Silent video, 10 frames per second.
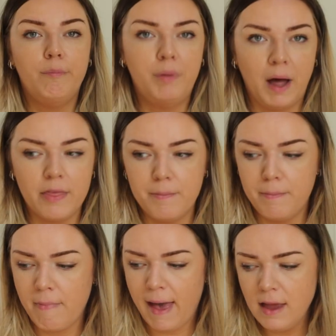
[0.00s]
But the
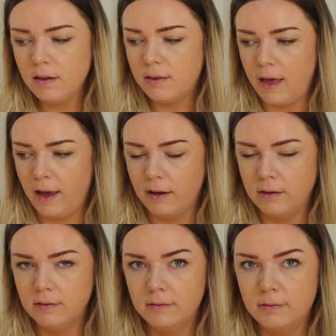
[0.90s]
main
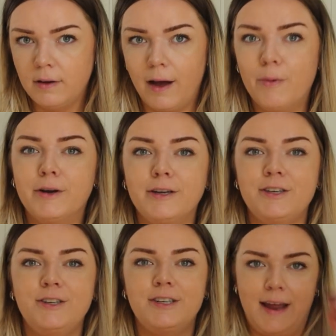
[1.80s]
thing I want
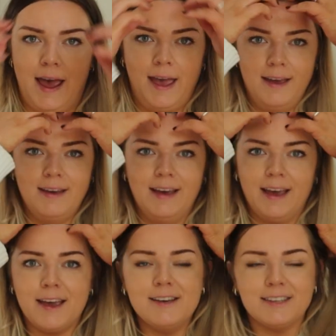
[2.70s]
to do today
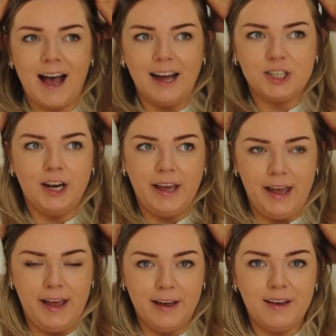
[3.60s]
is
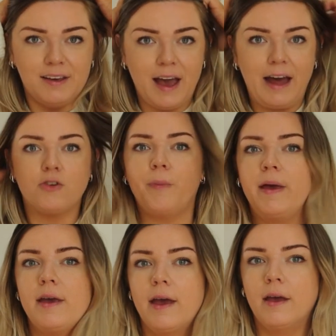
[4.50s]
actually candle
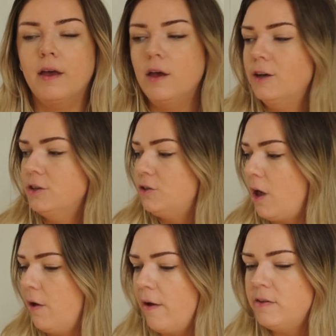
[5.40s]
making.
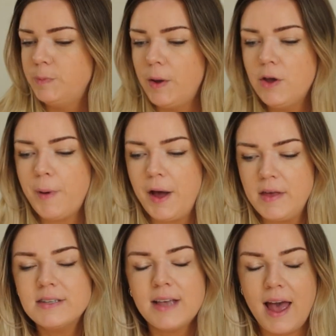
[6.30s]
So I spoke about
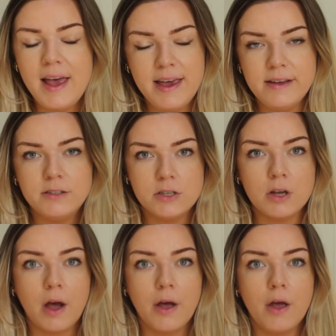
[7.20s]
this ages
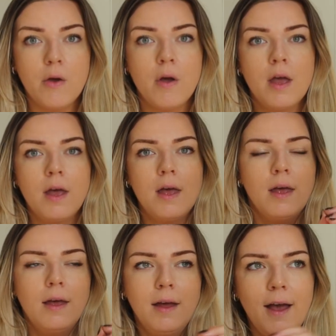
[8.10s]
ago,
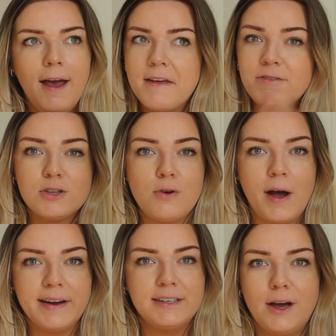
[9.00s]
and I've just
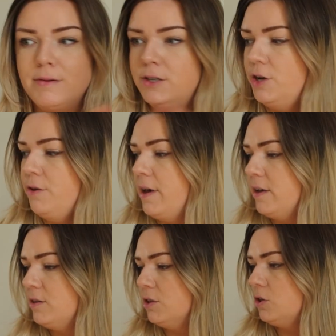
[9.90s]
not had a time to do
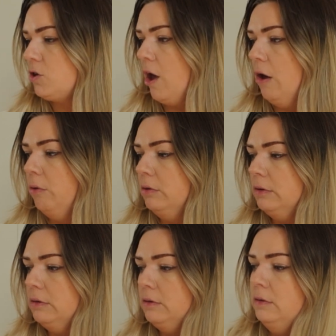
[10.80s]
this. So
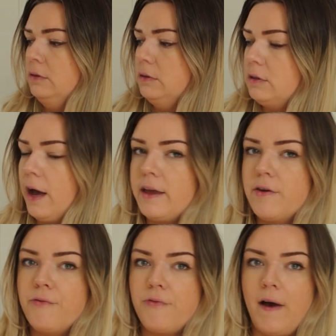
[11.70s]
I
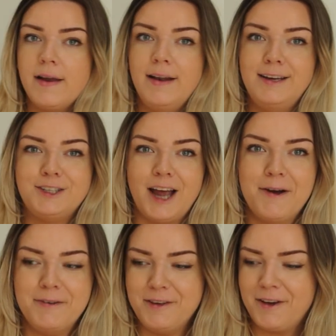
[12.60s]
can finally
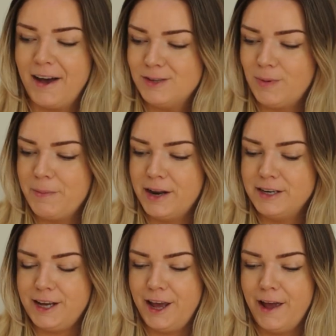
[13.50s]
share with you guys what I'm
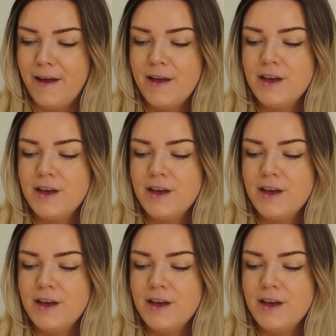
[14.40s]
going to do.